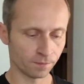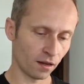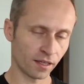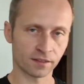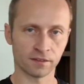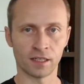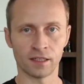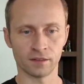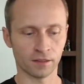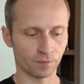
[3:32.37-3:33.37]
less
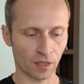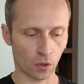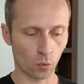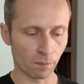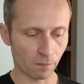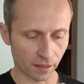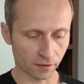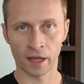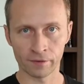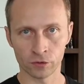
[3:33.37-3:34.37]
than equipment
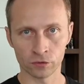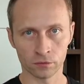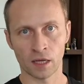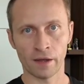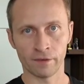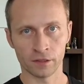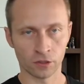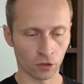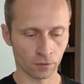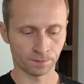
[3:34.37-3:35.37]
have to have in
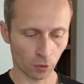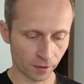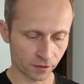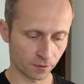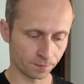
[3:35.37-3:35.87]
your property.